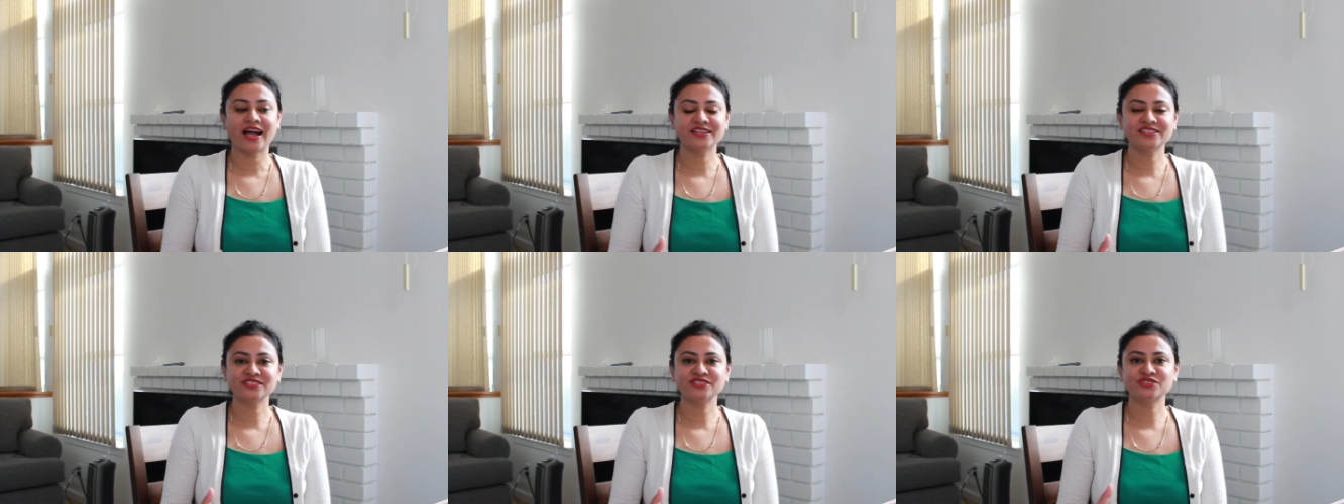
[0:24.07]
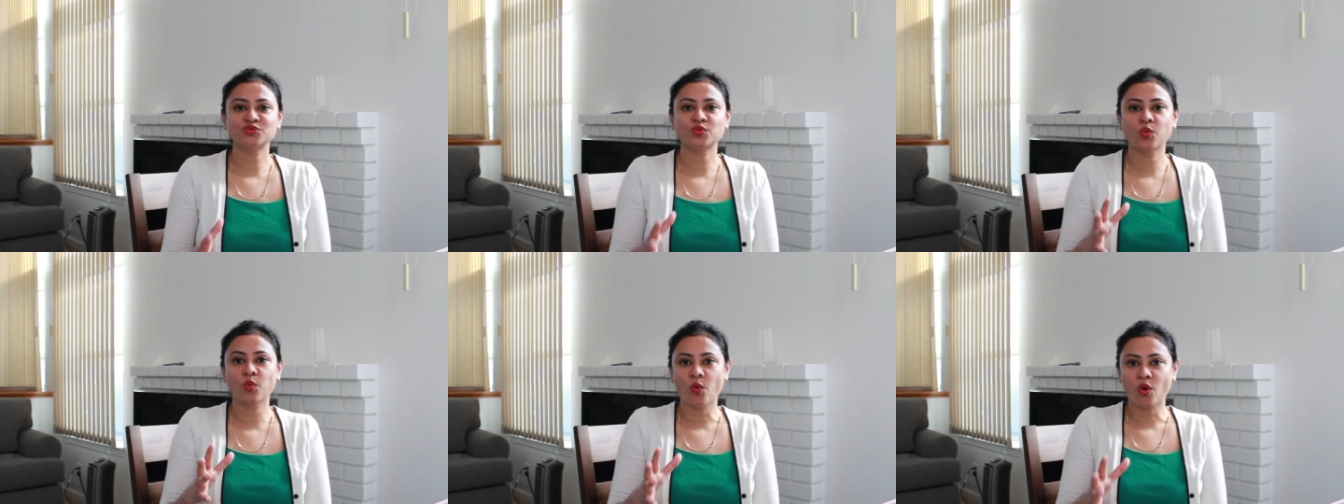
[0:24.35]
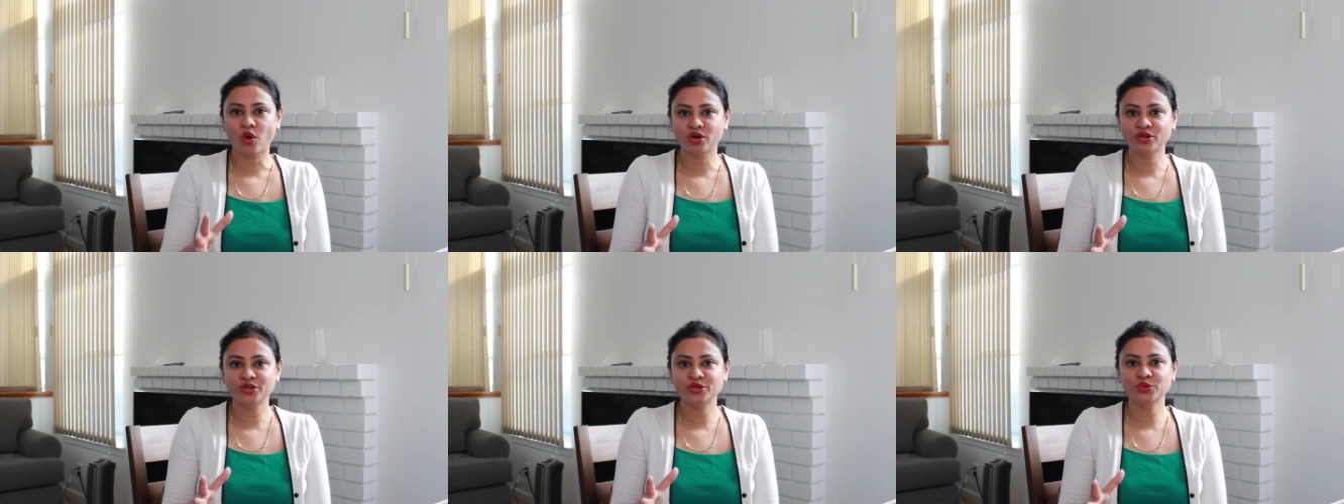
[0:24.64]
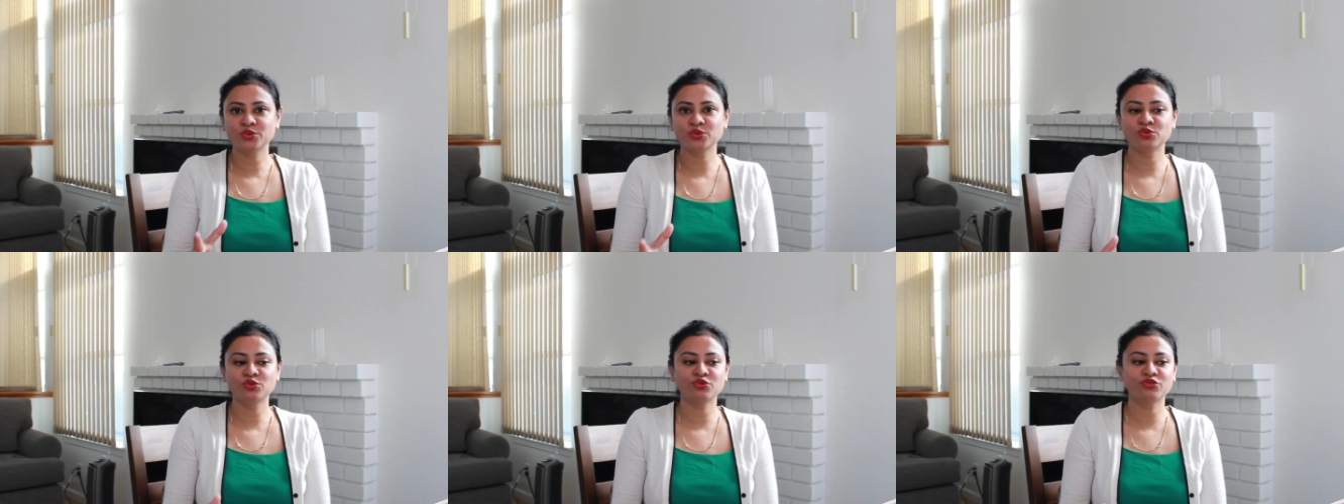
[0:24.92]
I just want
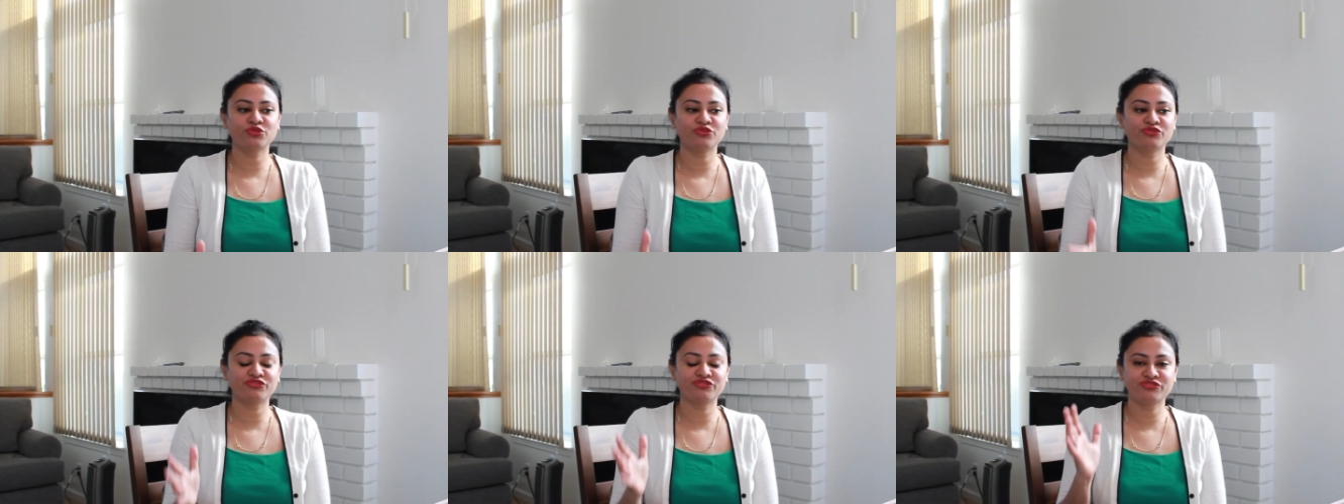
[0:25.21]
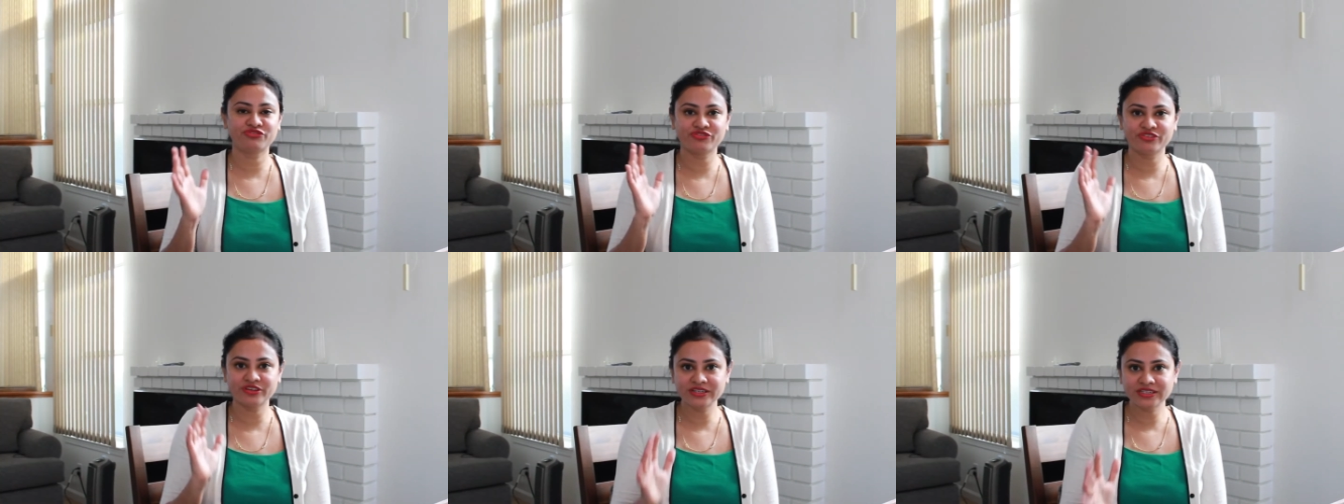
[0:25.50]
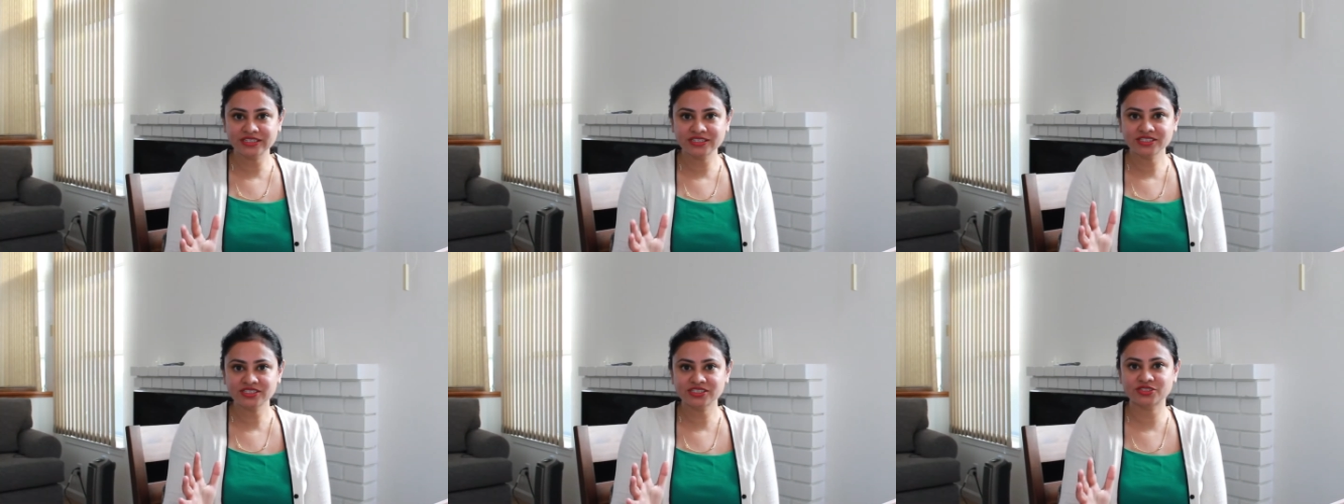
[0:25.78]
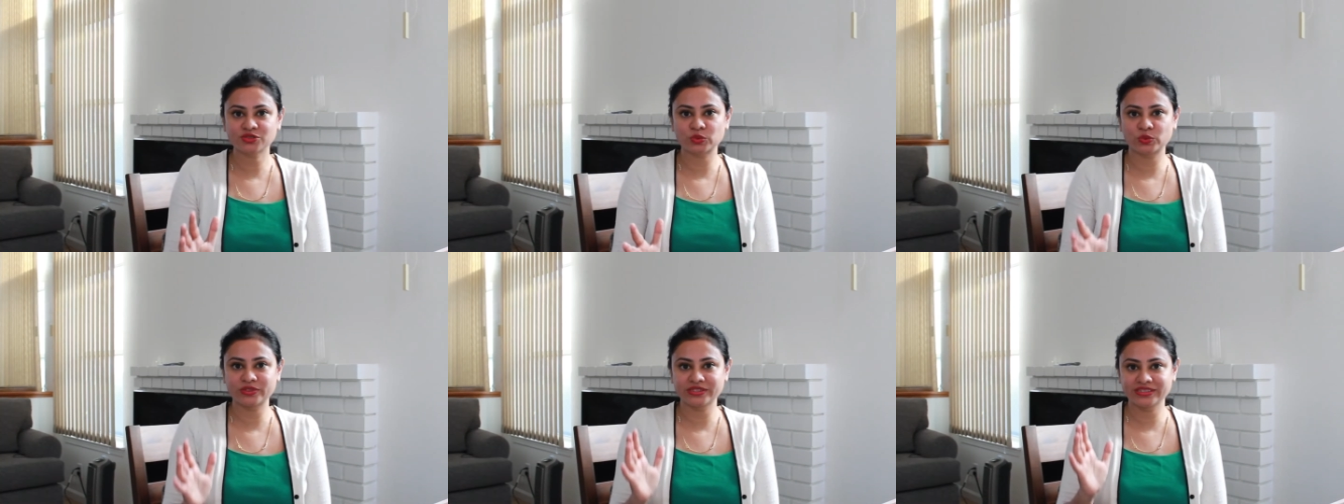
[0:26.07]
to
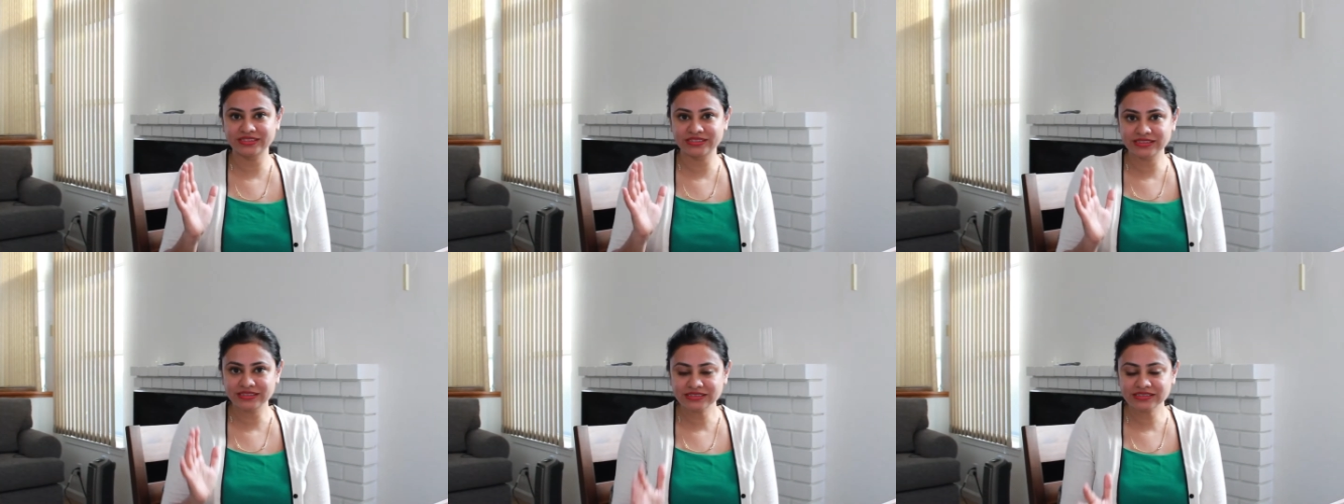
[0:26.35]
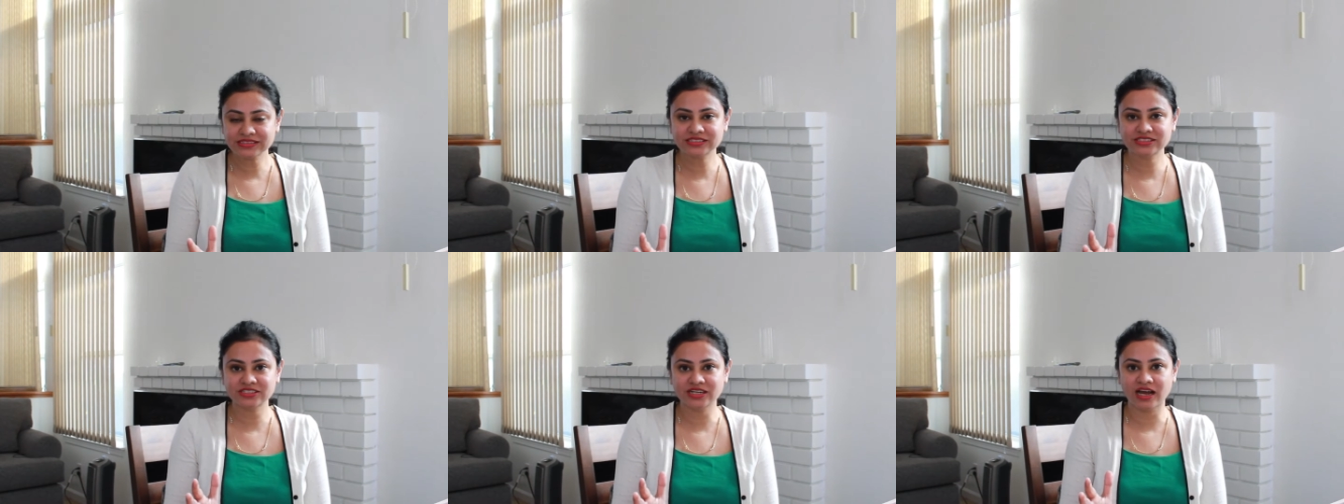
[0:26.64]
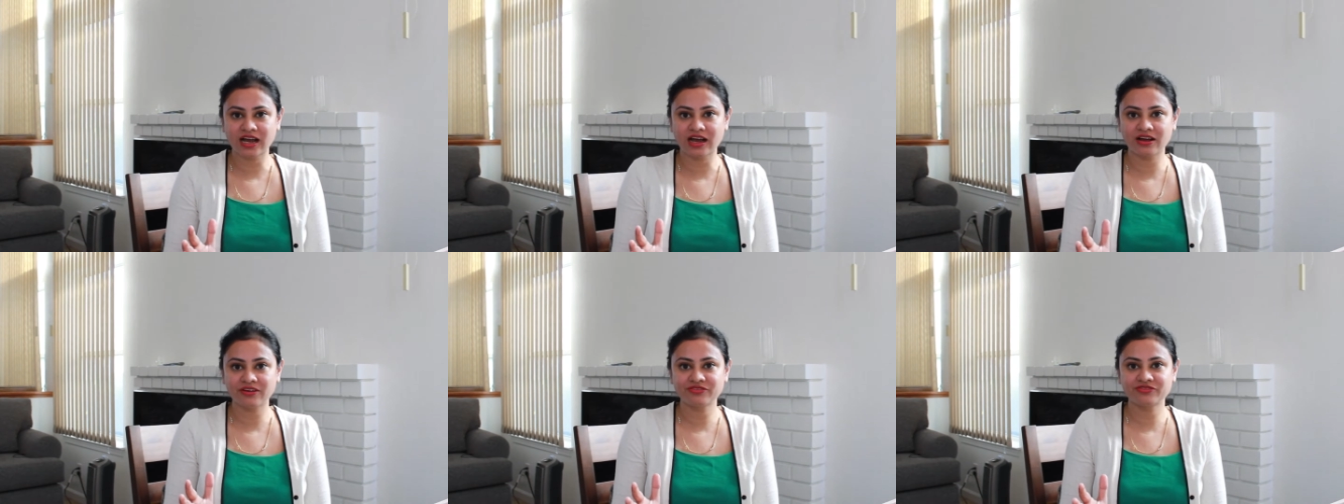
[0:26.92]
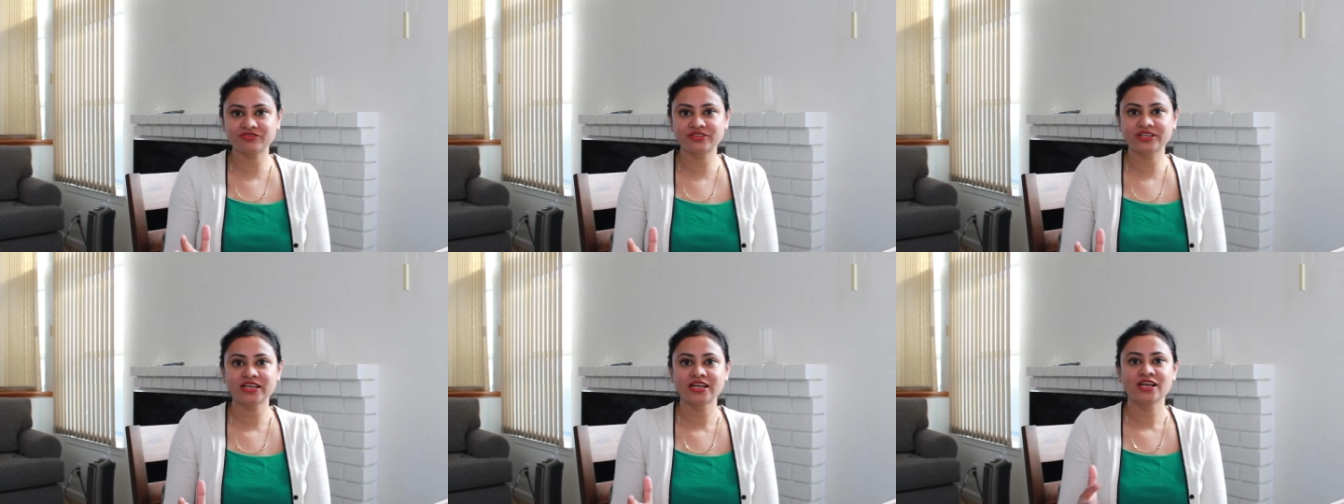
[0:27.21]
finish with this
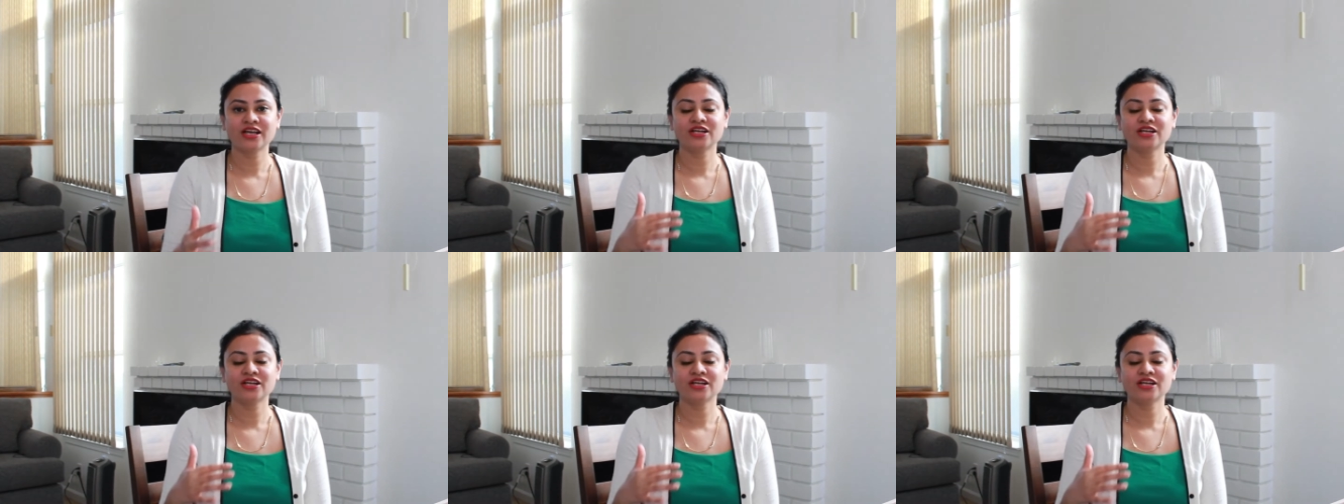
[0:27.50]
draft